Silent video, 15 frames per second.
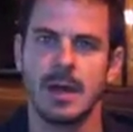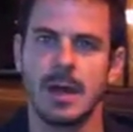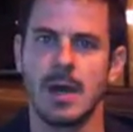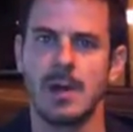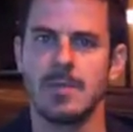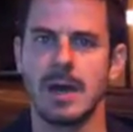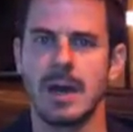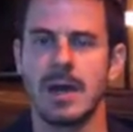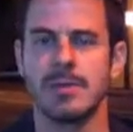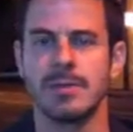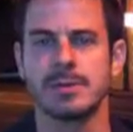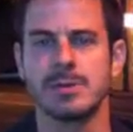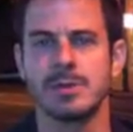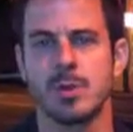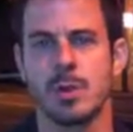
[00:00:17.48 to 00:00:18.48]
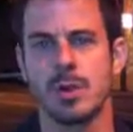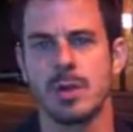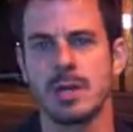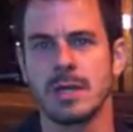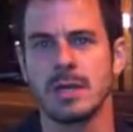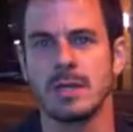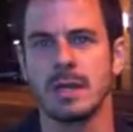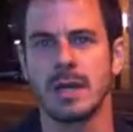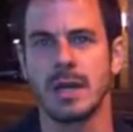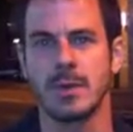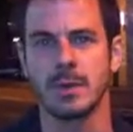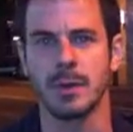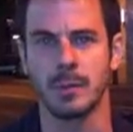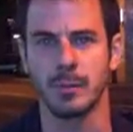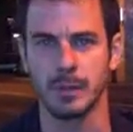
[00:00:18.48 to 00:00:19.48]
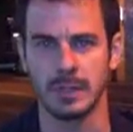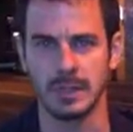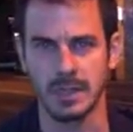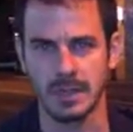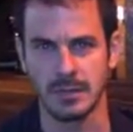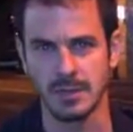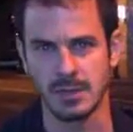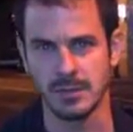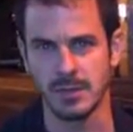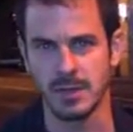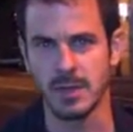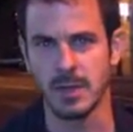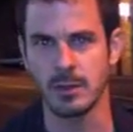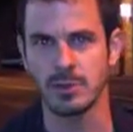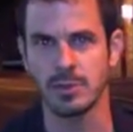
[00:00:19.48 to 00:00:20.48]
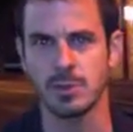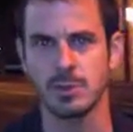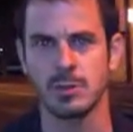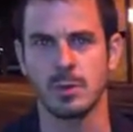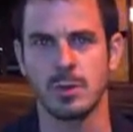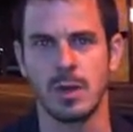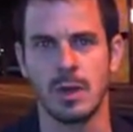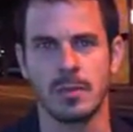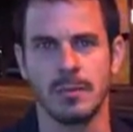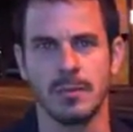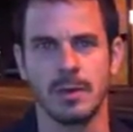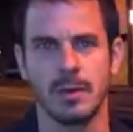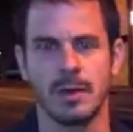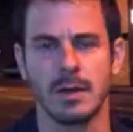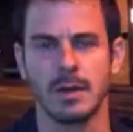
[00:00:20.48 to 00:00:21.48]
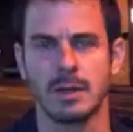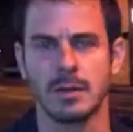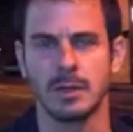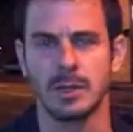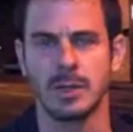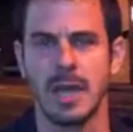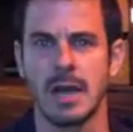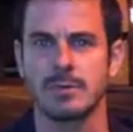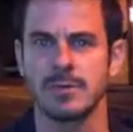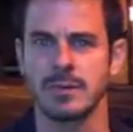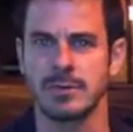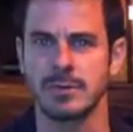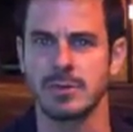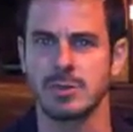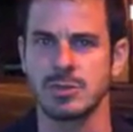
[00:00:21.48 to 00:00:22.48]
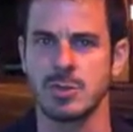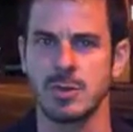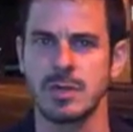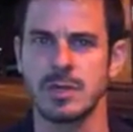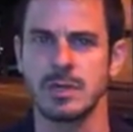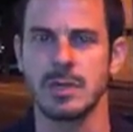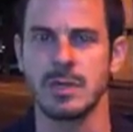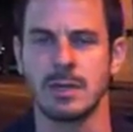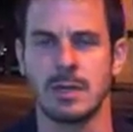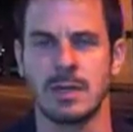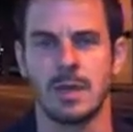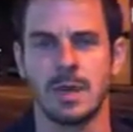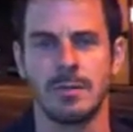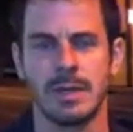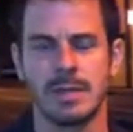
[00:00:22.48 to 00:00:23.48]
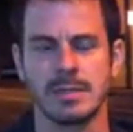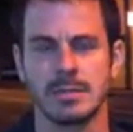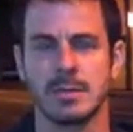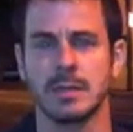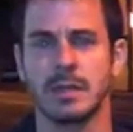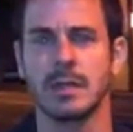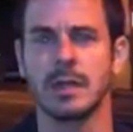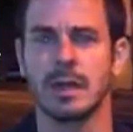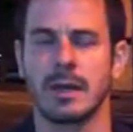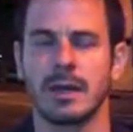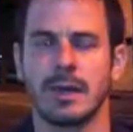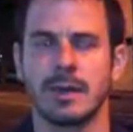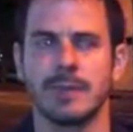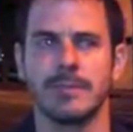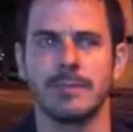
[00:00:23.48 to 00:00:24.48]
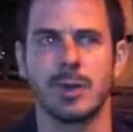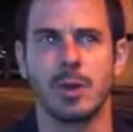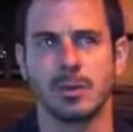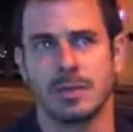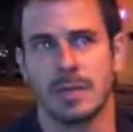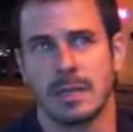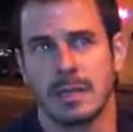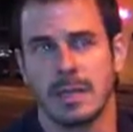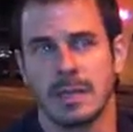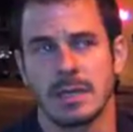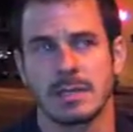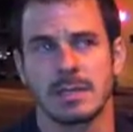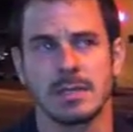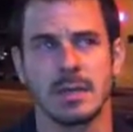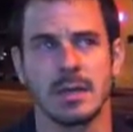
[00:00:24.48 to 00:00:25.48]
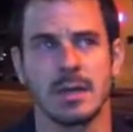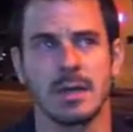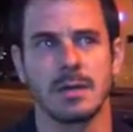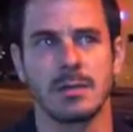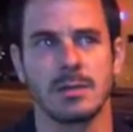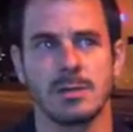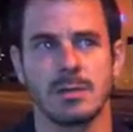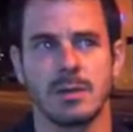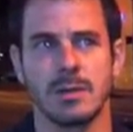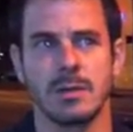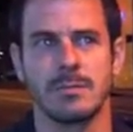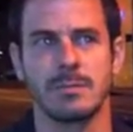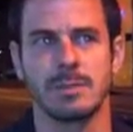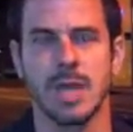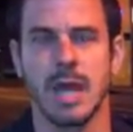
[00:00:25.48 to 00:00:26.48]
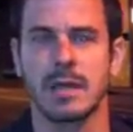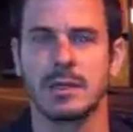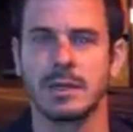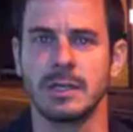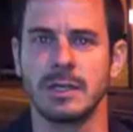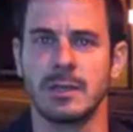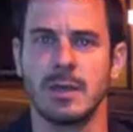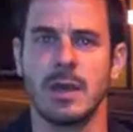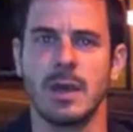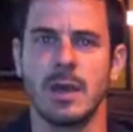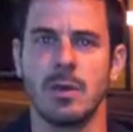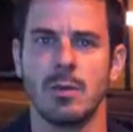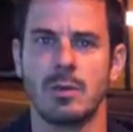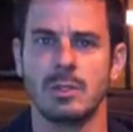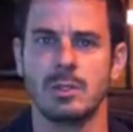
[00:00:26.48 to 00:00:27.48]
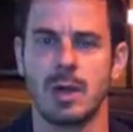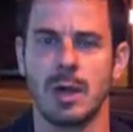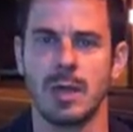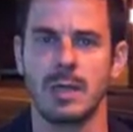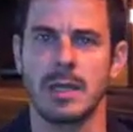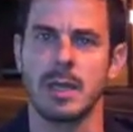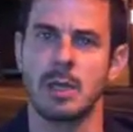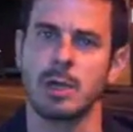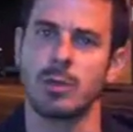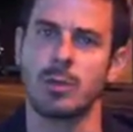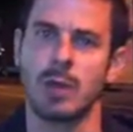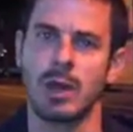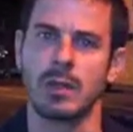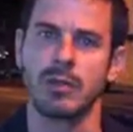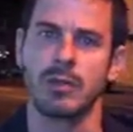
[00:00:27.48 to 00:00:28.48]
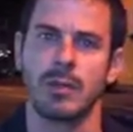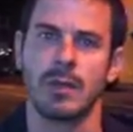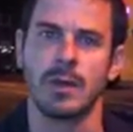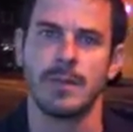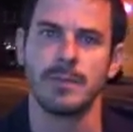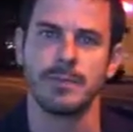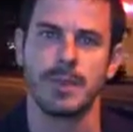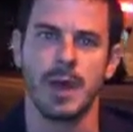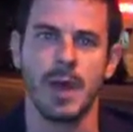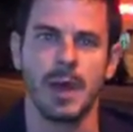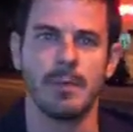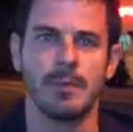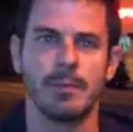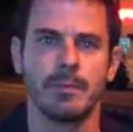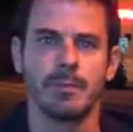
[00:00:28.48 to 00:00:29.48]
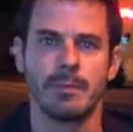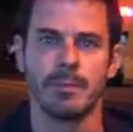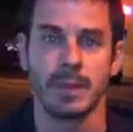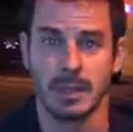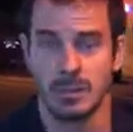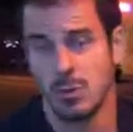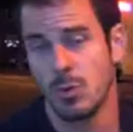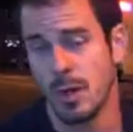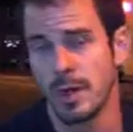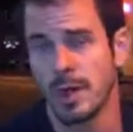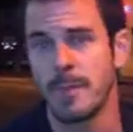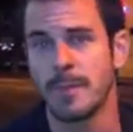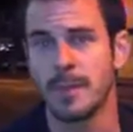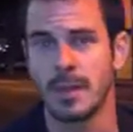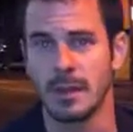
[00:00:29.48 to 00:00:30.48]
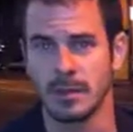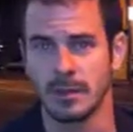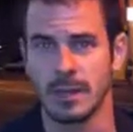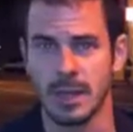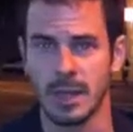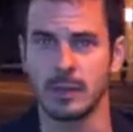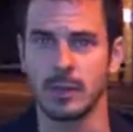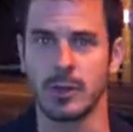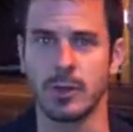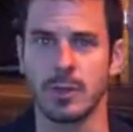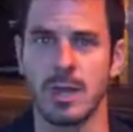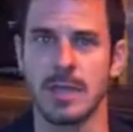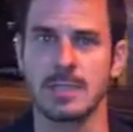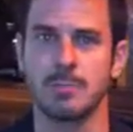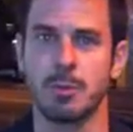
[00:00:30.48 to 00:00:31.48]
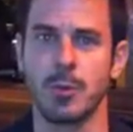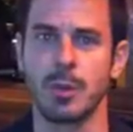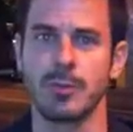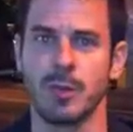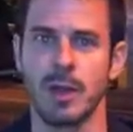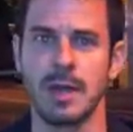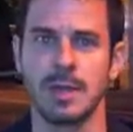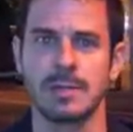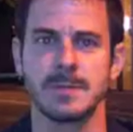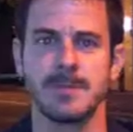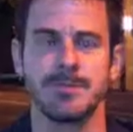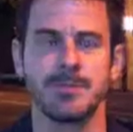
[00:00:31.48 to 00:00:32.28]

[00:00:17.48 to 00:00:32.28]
Uh, um, the story, and I'm going to put a link in this video to um, uh, a good accounting of the story, uh, basically uh, goes like this. Uh, Jacqueline was here with um, the, who ended up being the killer, her ex-boyfriend,